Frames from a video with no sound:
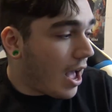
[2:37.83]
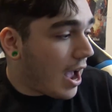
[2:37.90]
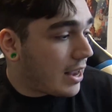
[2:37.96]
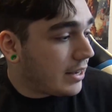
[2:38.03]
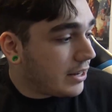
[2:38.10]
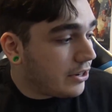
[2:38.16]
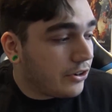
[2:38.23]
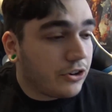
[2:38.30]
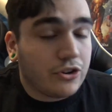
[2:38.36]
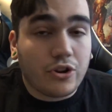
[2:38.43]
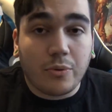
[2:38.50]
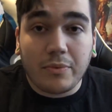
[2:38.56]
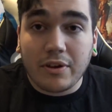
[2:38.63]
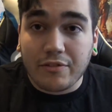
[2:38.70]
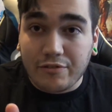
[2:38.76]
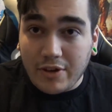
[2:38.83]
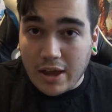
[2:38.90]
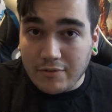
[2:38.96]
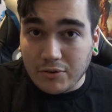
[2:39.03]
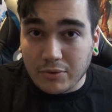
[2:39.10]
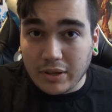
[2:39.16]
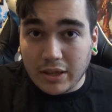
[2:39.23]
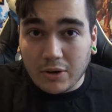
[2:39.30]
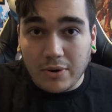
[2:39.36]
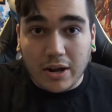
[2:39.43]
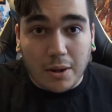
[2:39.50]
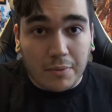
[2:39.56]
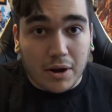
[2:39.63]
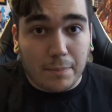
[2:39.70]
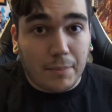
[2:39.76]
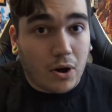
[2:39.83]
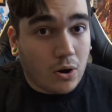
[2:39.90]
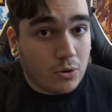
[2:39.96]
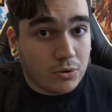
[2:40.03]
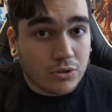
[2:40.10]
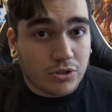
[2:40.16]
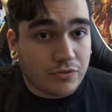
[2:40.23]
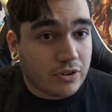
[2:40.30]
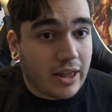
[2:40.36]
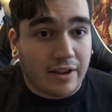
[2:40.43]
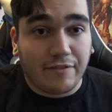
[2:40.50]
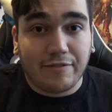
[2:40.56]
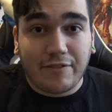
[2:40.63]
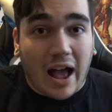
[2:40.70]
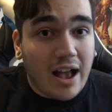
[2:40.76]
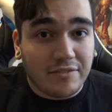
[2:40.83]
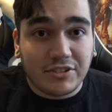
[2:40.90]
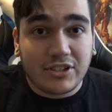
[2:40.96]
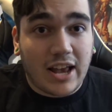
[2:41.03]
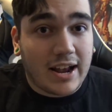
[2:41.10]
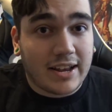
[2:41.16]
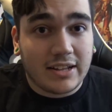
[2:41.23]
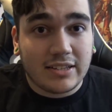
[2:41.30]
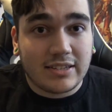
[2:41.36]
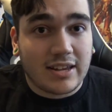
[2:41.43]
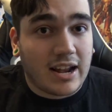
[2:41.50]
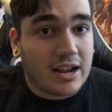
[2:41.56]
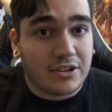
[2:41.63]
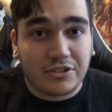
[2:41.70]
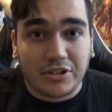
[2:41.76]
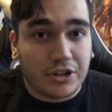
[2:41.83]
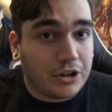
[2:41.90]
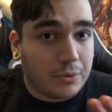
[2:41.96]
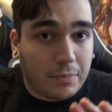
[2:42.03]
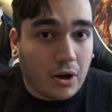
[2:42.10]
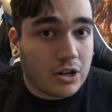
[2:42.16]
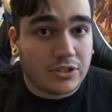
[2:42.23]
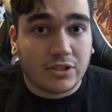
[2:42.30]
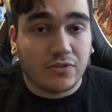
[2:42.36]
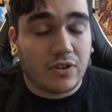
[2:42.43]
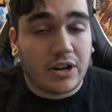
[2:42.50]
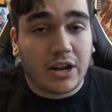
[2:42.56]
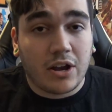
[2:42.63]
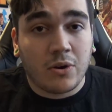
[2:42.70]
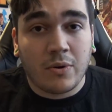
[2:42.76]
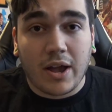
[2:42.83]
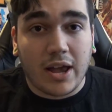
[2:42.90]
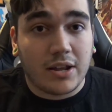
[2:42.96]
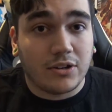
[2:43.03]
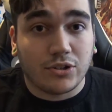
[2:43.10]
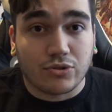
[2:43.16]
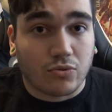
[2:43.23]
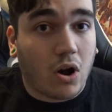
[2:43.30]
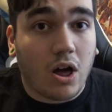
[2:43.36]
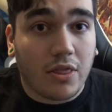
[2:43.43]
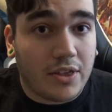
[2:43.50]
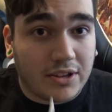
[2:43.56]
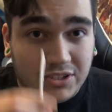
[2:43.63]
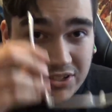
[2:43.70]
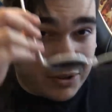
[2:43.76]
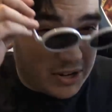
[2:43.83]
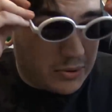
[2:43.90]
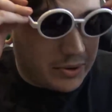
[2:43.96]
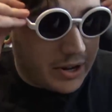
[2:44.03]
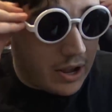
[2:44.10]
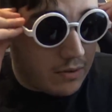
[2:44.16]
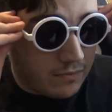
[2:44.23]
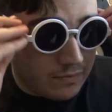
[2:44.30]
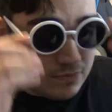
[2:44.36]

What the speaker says: I need you to do me a favor really quick. I'm gonna pose for like 5 seconds, and I just need you to pause the video and draw this. So here we go.